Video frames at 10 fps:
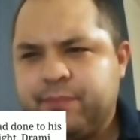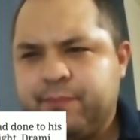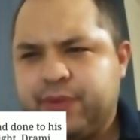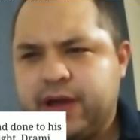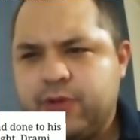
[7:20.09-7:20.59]

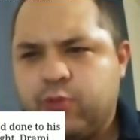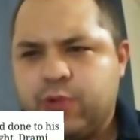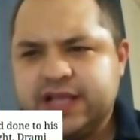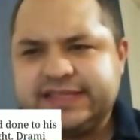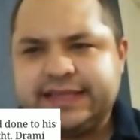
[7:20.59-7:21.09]
but
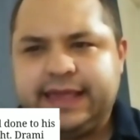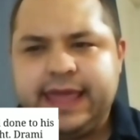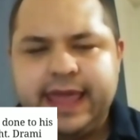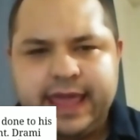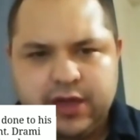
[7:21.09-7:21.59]
was
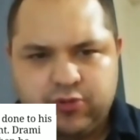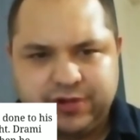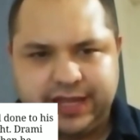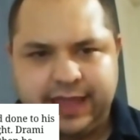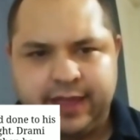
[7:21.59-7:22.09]
killed.